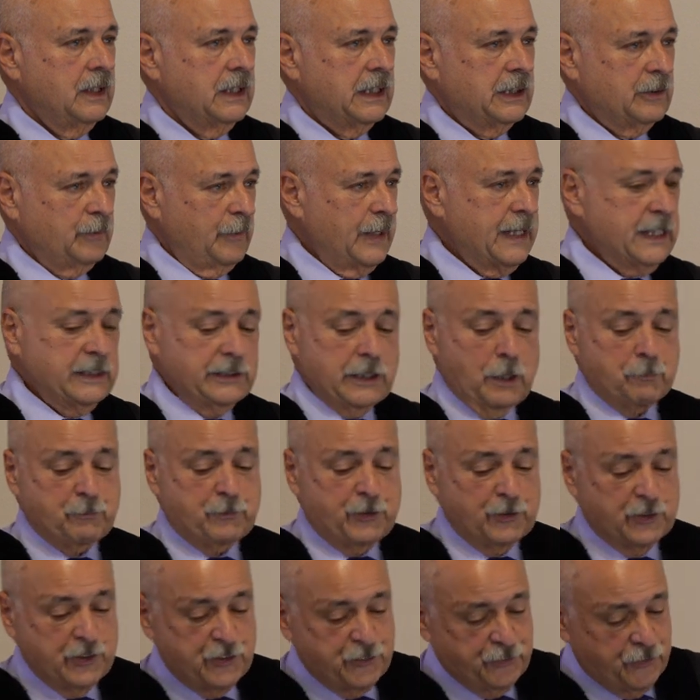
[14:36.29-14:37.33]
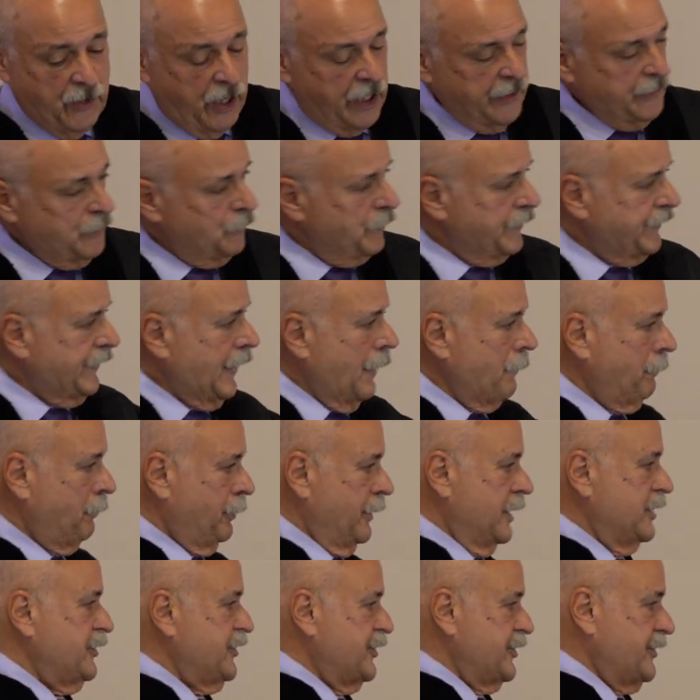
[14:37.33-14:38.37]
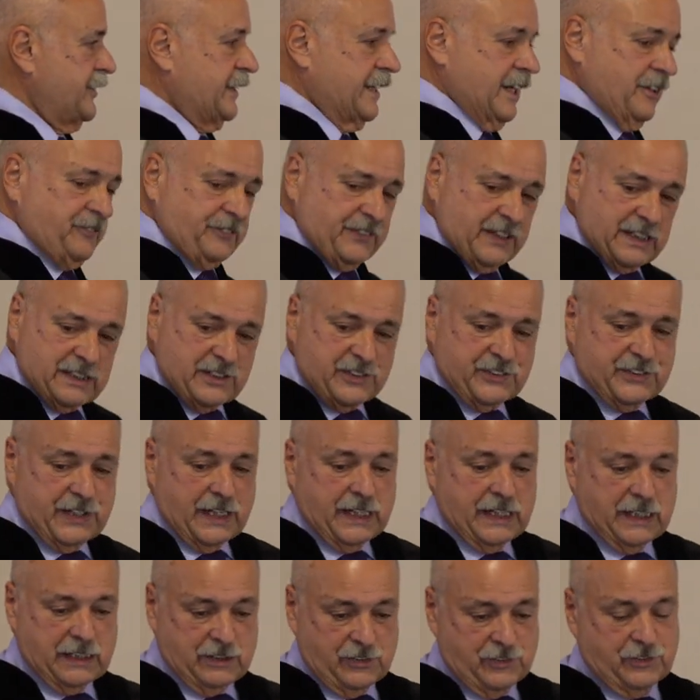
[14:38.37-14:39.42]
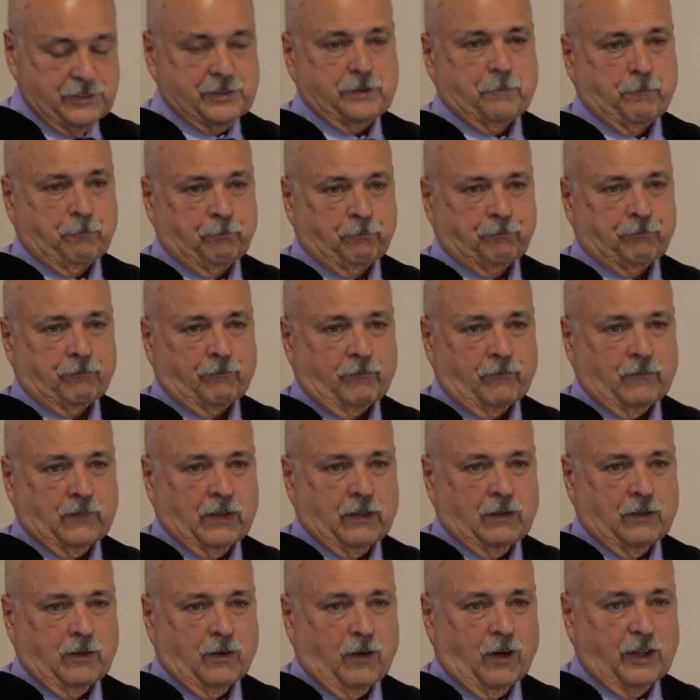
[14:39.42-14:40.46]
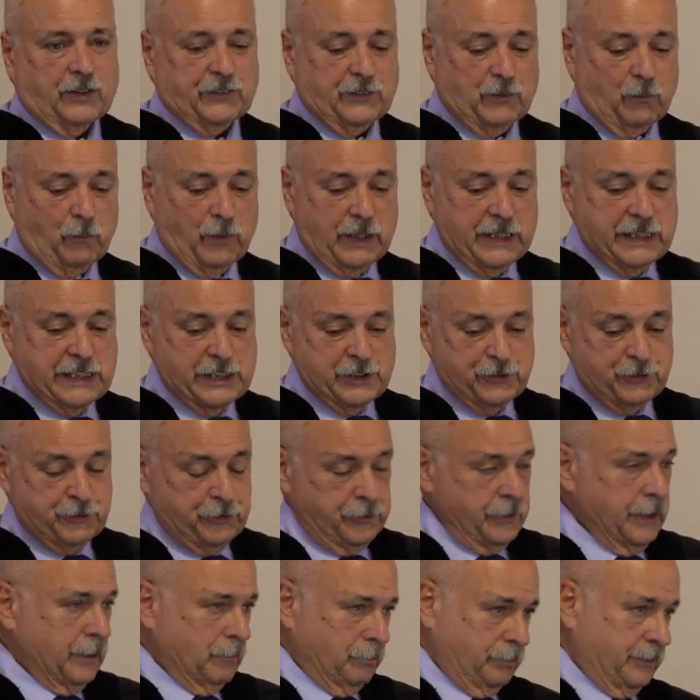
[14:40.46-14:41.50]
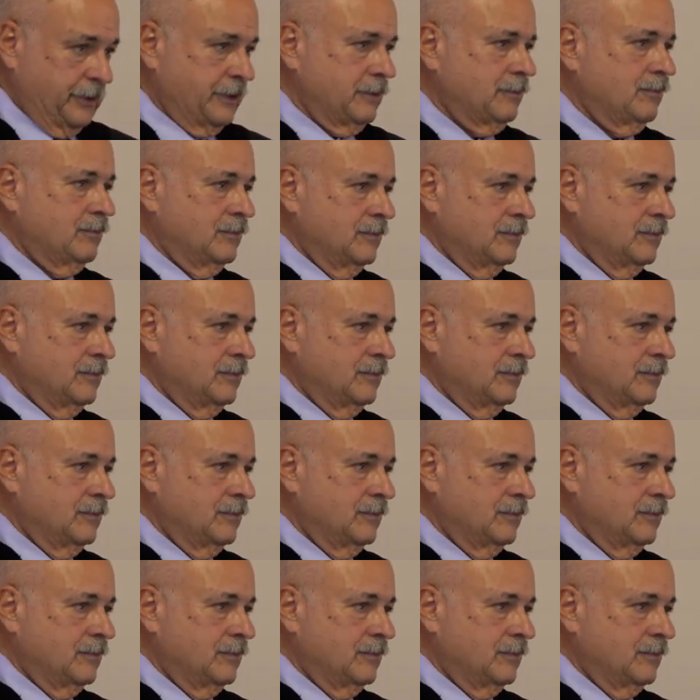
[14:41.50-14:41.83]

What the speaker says: and ran up to his father with that precious gift in his hands. On the way, he tripped.